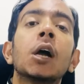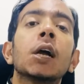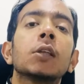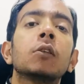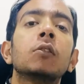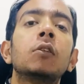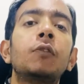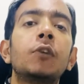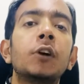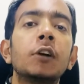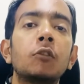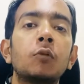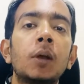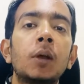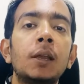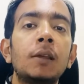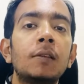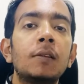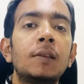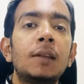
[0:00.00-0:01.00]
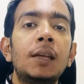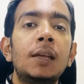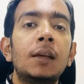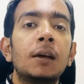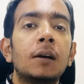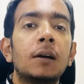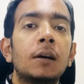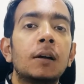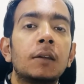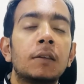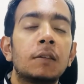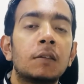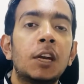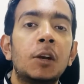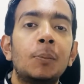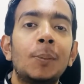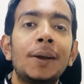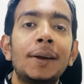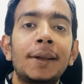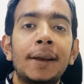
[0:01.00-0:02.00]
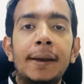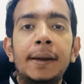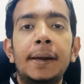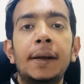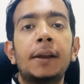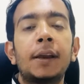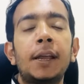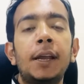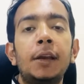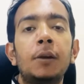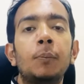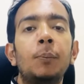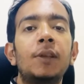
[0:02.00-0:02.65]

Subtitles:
So the first one is the statement credit, right?